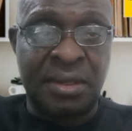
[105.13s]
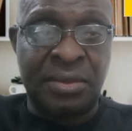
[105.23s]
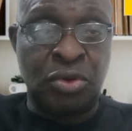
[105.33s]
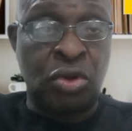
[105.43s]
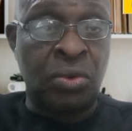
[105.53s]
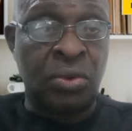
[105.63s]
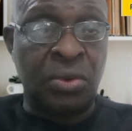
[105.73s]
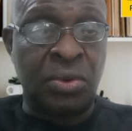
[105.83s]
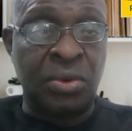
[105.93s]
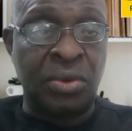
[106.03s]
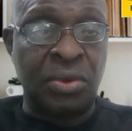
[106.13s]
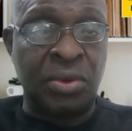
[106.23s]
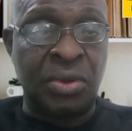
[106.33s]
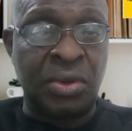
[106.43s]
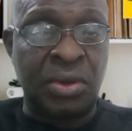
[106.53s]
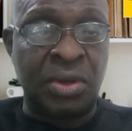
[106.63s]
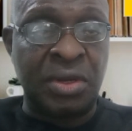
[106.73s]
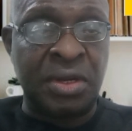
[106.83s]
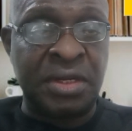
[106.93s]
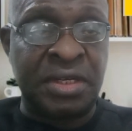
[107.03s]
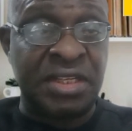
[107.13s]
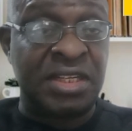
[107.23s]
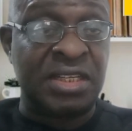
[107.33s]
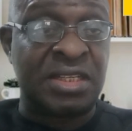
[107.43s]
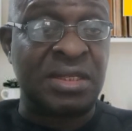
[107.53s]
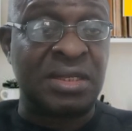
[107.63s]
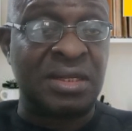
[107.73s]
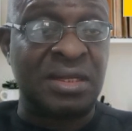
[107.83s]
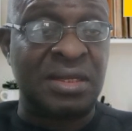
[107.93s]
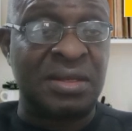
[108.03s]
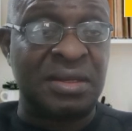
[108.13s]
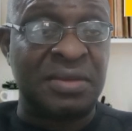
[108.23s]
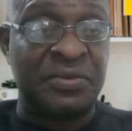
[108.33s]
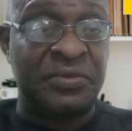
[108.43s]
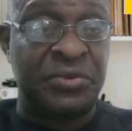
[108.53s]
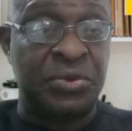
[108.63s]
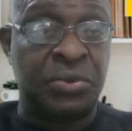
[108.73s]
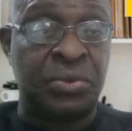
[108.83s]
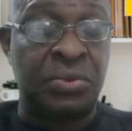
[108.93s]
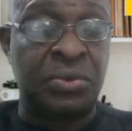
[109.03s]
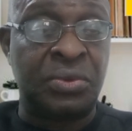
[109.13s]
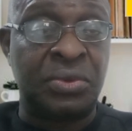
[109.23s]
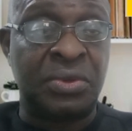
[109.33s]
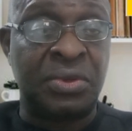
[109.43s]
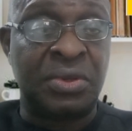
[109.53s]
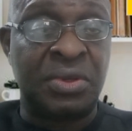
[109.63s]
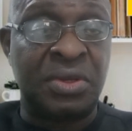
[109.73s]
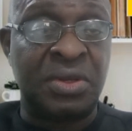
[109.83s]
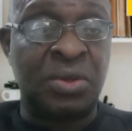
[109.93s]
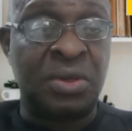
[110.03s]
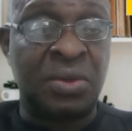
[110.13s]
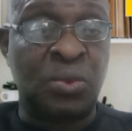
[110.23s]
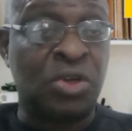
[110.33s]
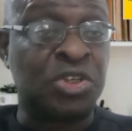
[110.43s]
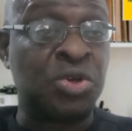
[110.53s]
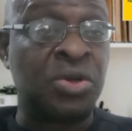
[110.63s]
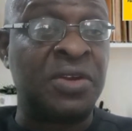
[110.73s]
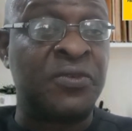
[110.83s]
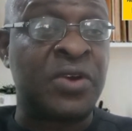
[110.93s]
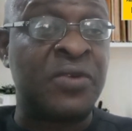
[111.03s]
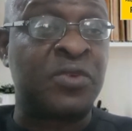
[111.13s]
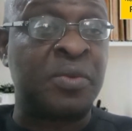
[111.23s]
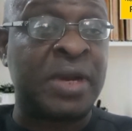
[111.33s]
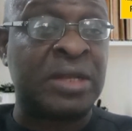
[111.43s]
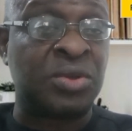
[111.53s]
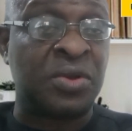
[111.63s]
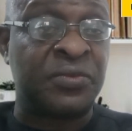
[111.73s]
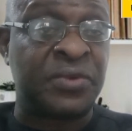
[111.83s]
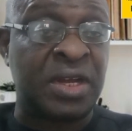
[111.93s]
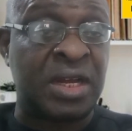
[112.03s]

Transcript: You know, this view was no different from that of